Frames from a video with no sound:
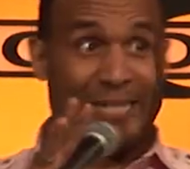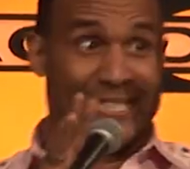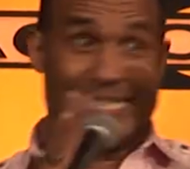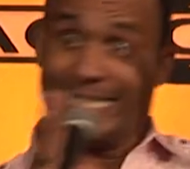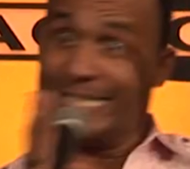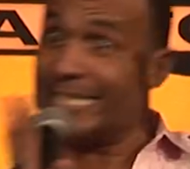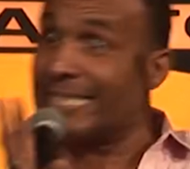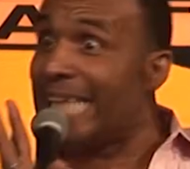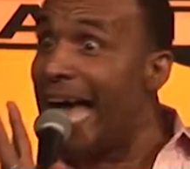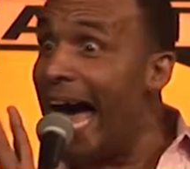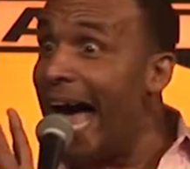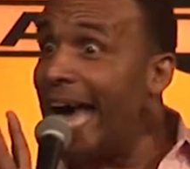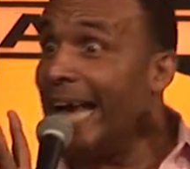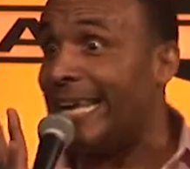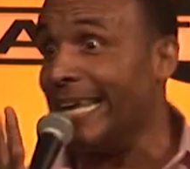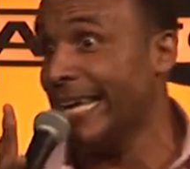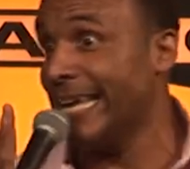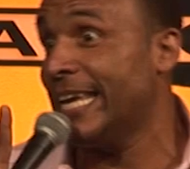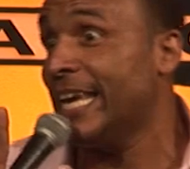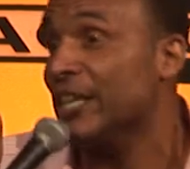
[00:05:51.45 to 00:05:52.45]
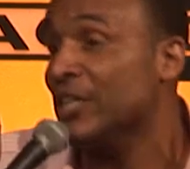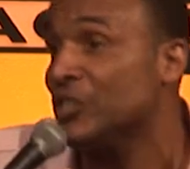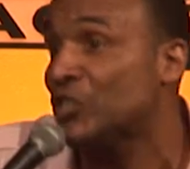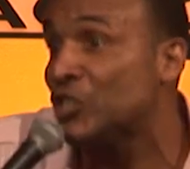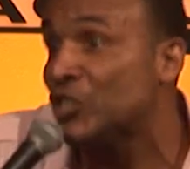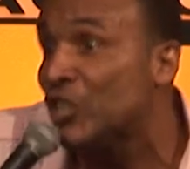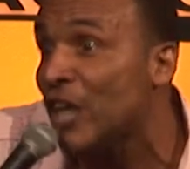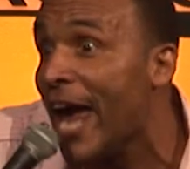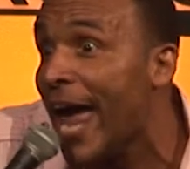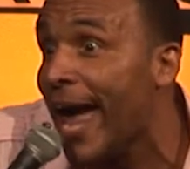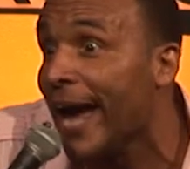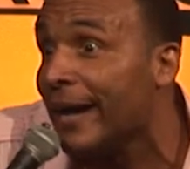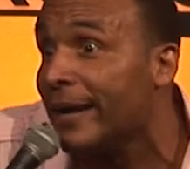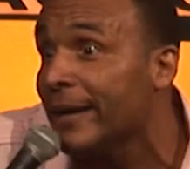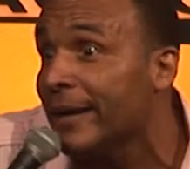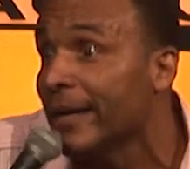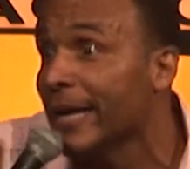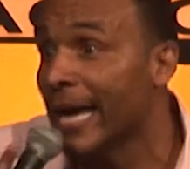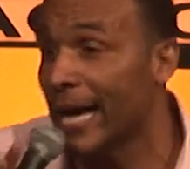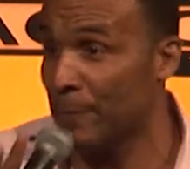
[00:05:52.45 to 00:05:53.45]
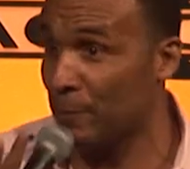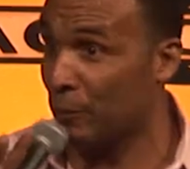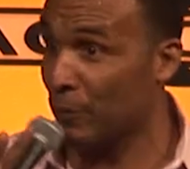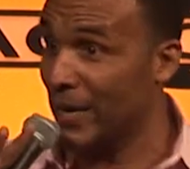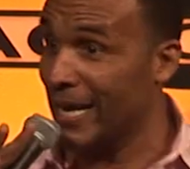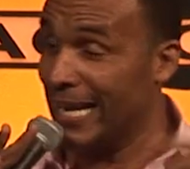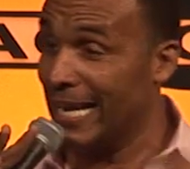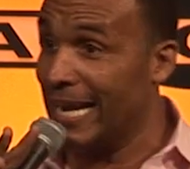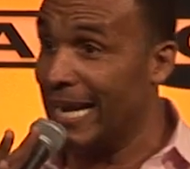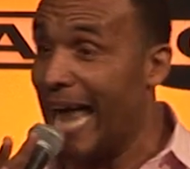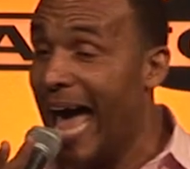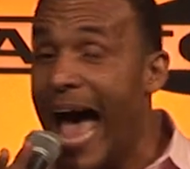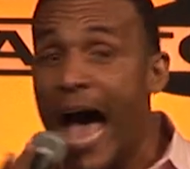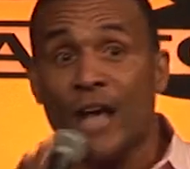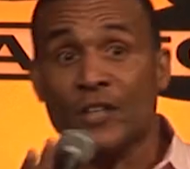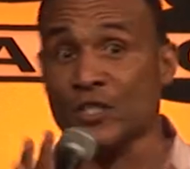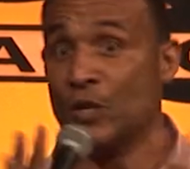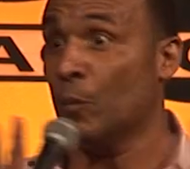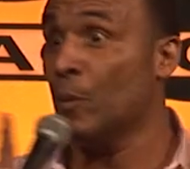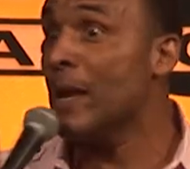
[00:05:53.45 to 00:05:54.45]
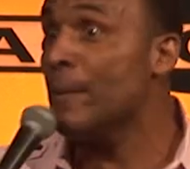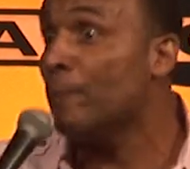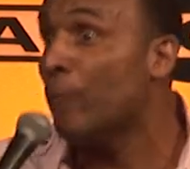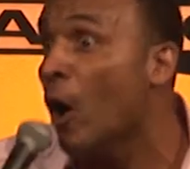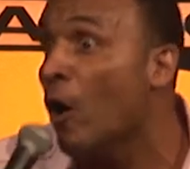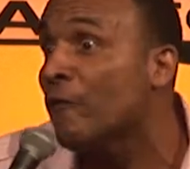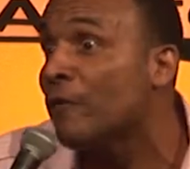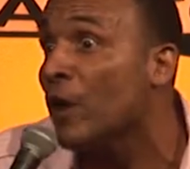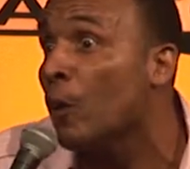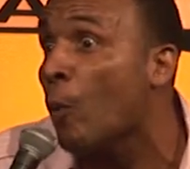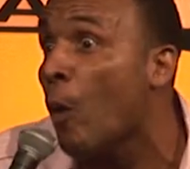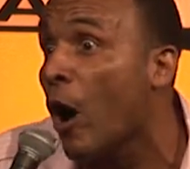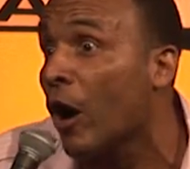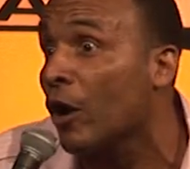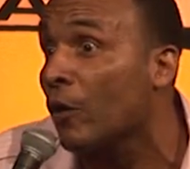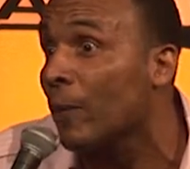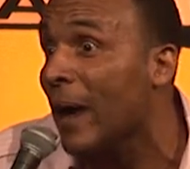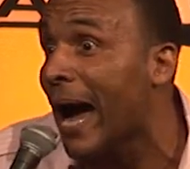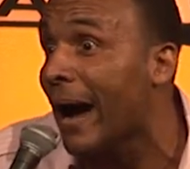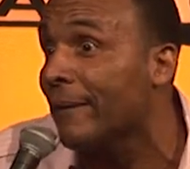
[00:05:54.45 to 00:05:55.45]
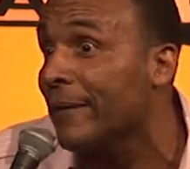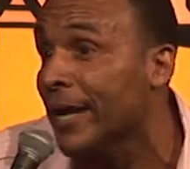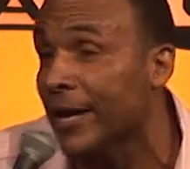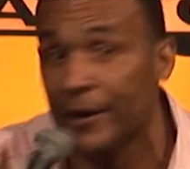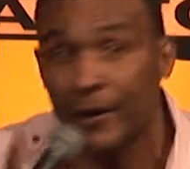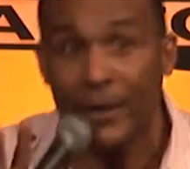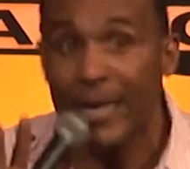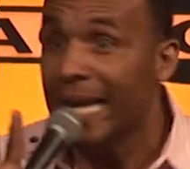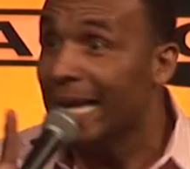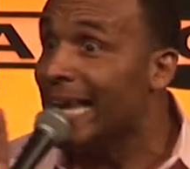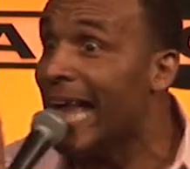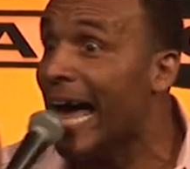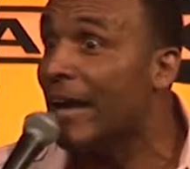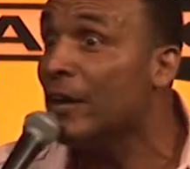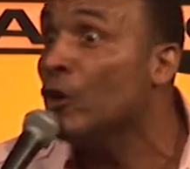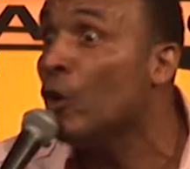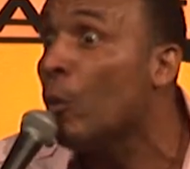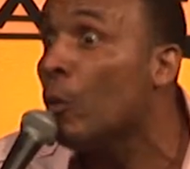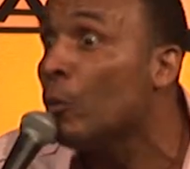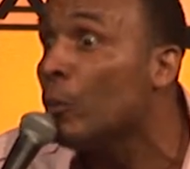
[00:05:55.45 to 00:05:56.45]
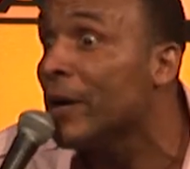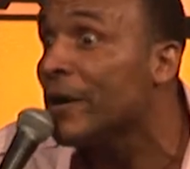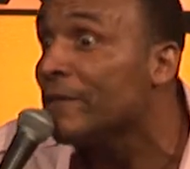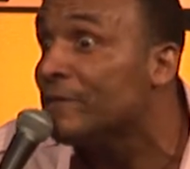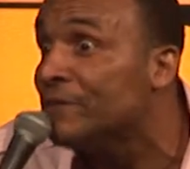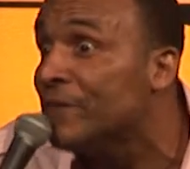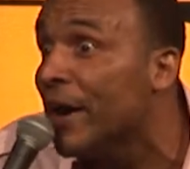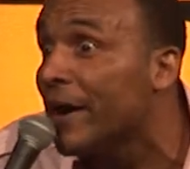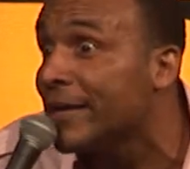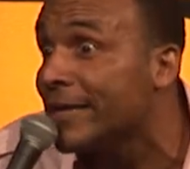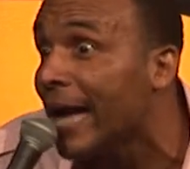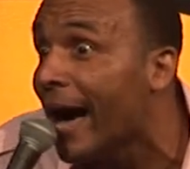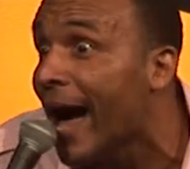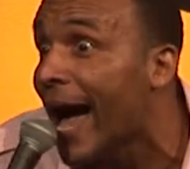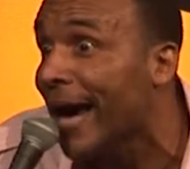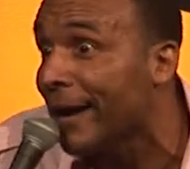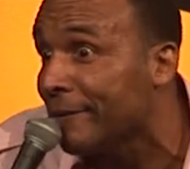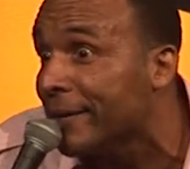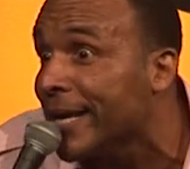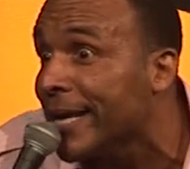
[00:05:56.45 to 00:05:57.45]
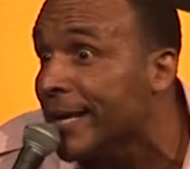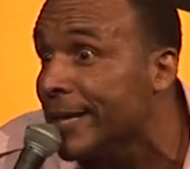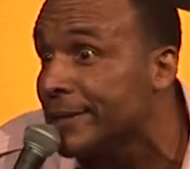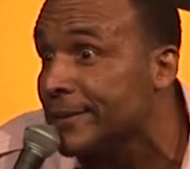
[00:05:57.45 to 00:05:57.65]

out in society and get a check and bring it in the house, then we both can walk around here not knowing where the fuck the iron